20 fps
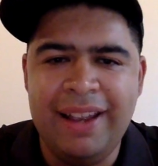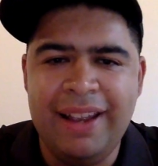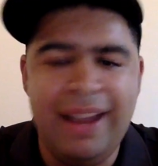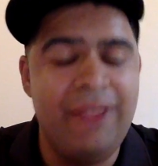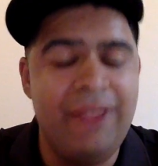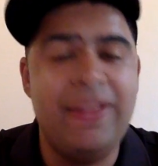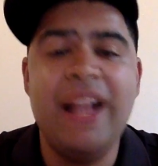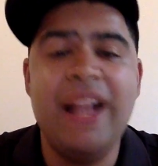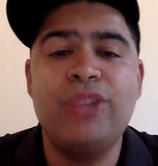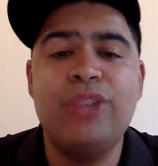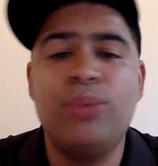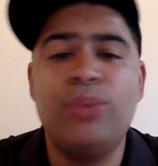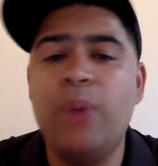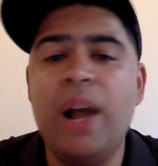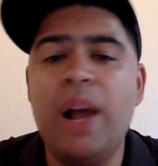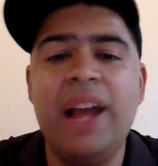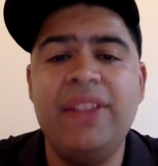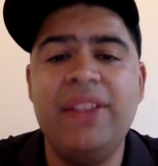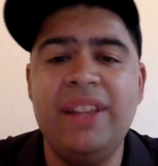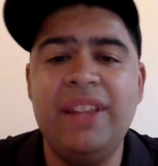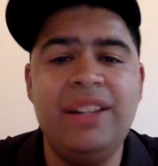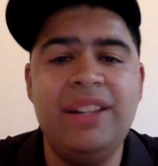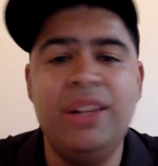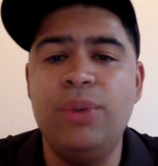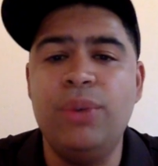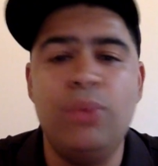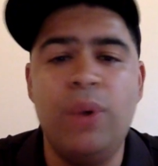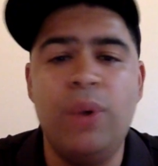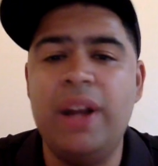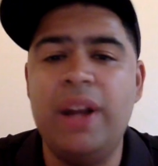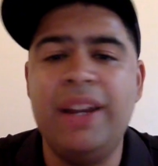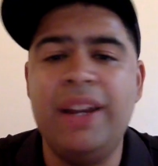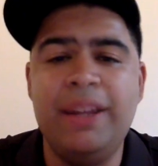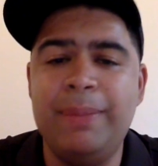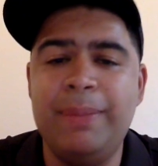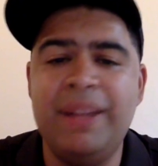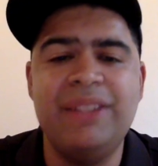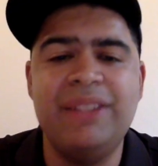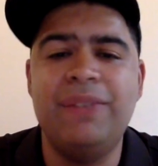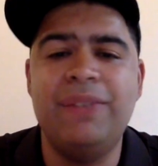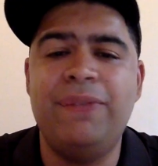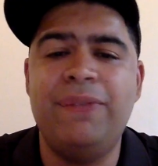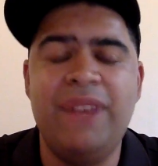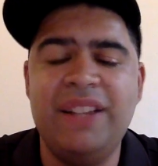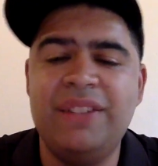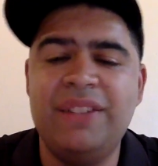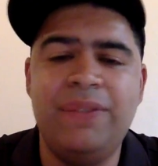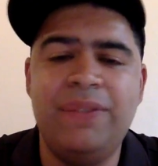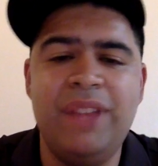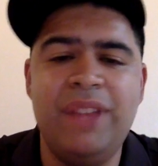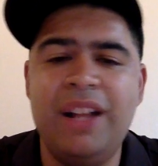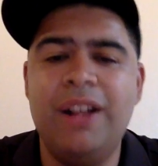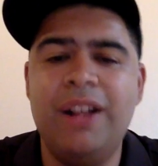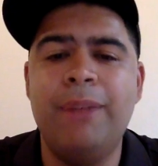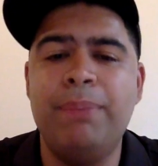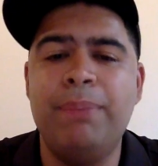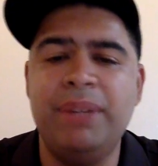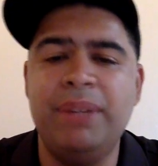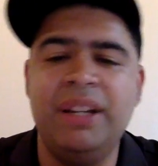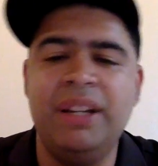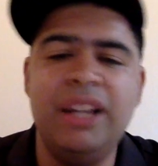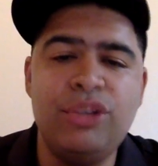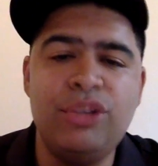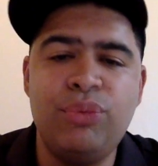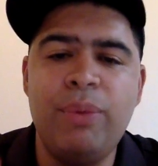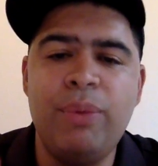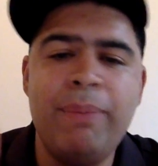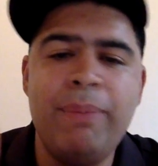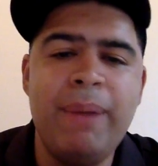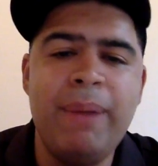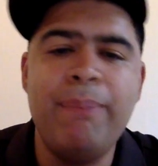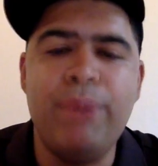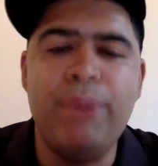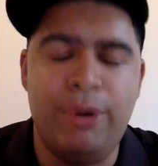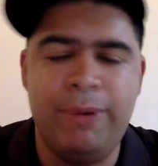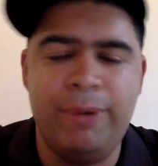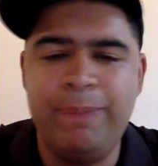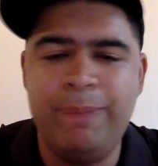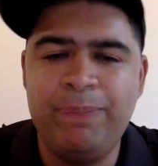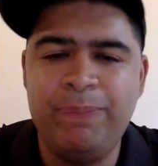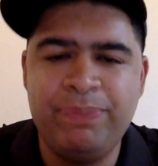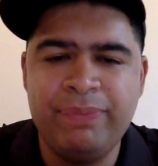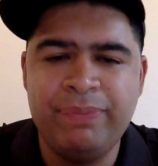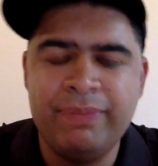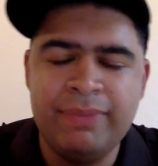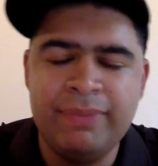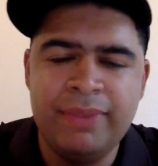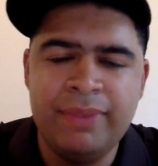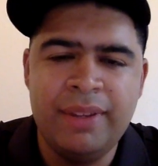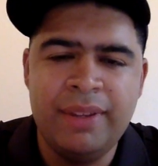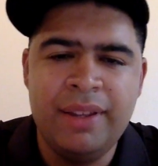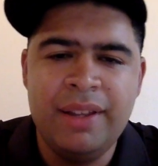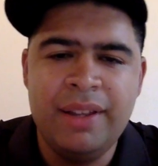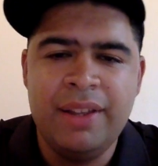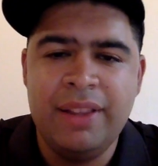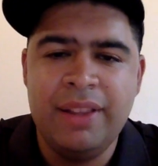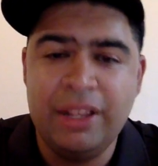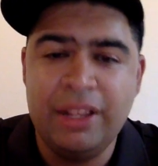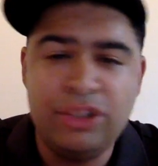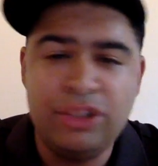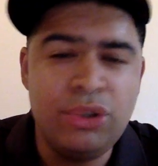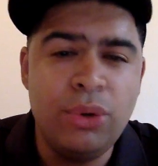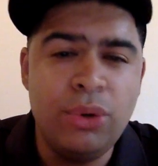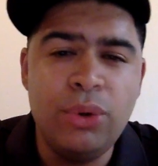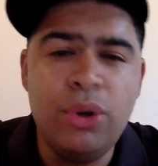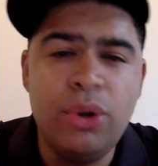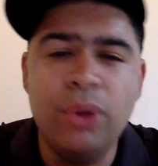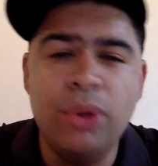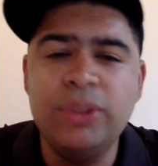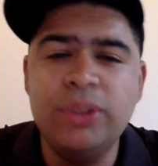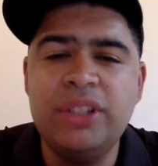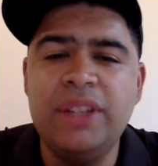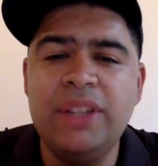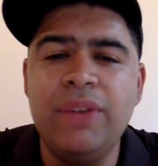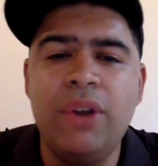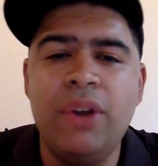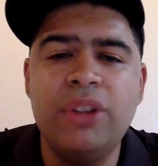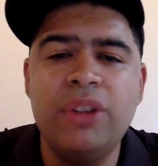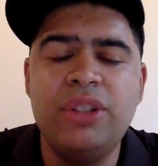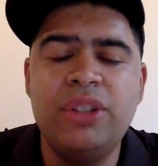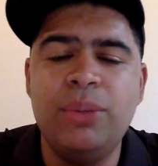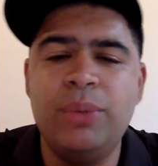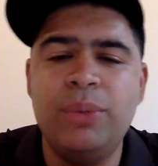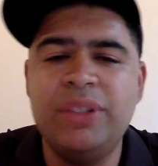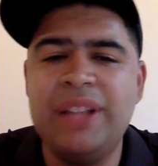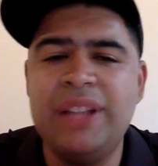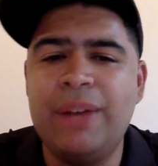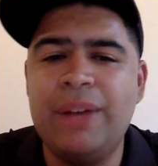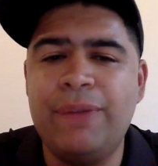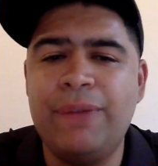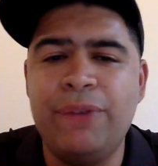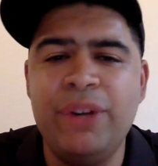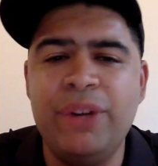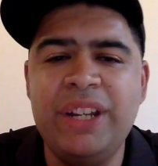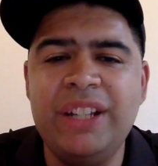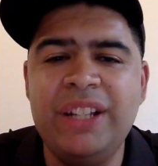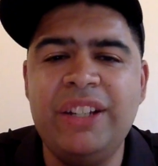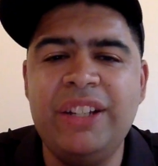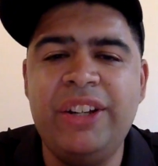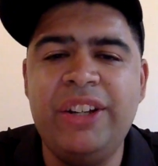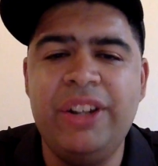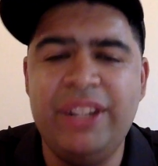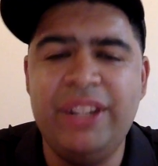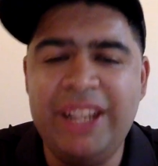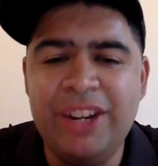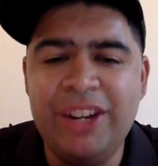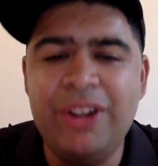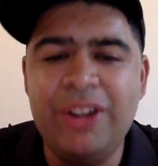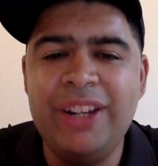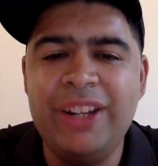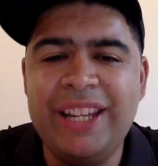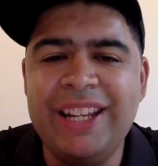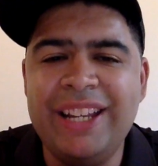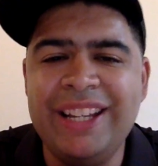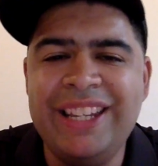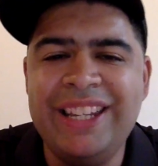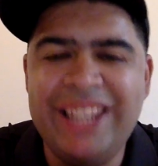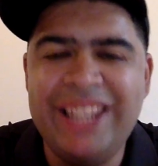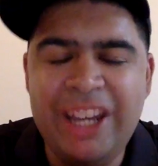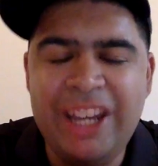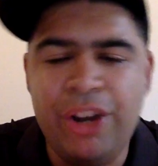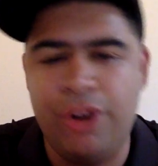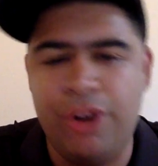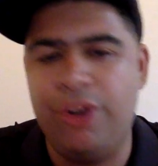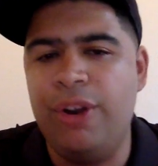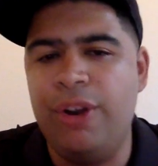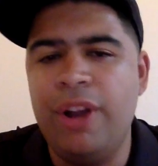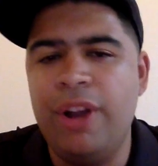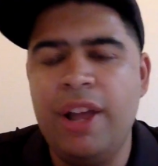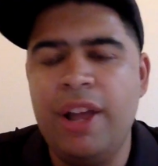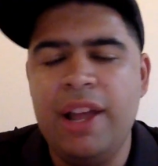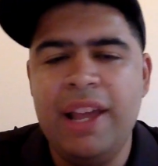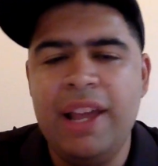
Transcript: And that's why they didn't want him as the face of their company. Let's remember that Stone Cold Steve Austin was out for nearly a year.